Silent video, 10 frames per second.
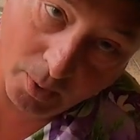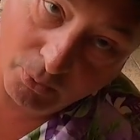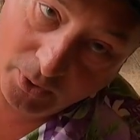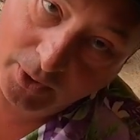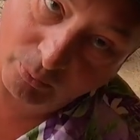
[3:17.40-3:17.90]

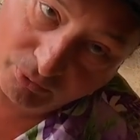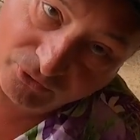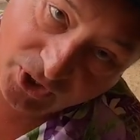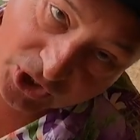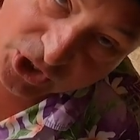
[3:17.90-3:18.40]
operating
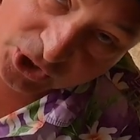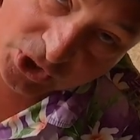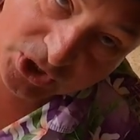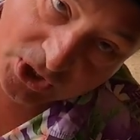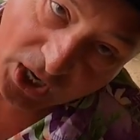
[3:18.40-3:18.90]

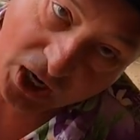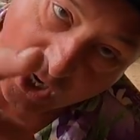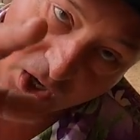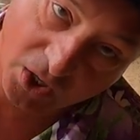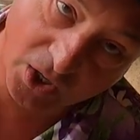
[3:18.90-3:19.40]
procedures,
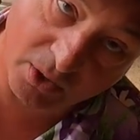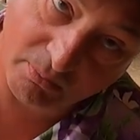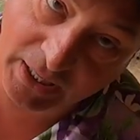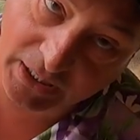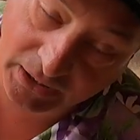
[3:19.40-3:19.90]
I'll
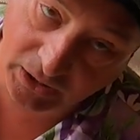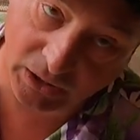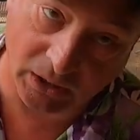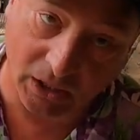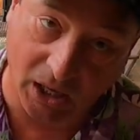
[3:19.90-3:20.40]
cut back
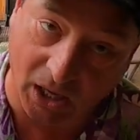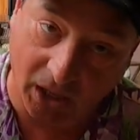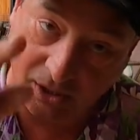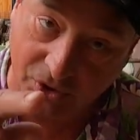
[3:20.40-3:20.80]
in and I'll